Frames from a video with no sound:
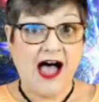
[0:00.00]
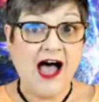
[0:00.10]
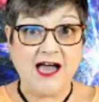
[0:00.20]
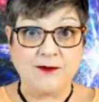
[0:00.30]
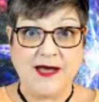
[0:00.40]

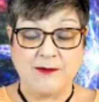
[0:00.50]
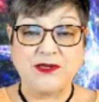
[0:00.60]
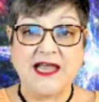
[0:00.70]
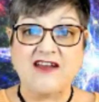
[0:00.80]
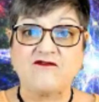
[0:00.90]
on my
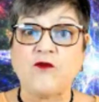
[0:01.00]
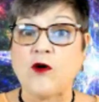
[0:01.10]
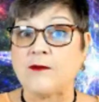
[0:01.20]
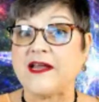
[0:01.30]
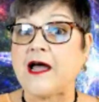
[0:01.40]

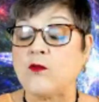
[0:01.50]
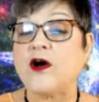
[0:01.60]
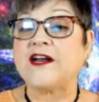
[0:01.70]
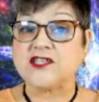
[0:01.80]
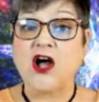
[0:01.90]
platform. And I
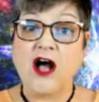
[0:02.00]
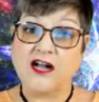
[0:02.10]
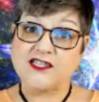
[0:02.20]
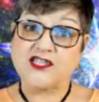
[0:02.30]
want to talk